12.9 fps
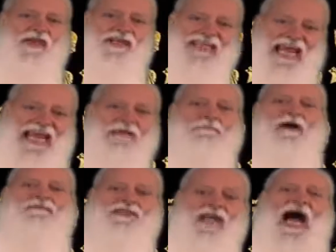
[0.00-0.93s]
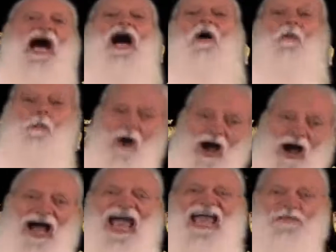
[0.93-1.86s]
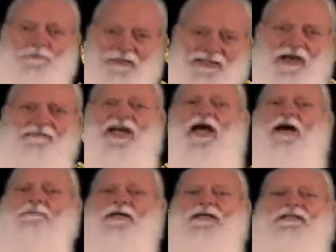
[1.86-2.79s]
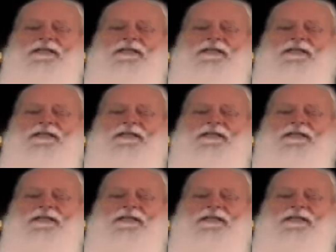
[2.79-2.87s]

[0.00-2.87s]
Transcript: the name of Yahweh, has been covered up.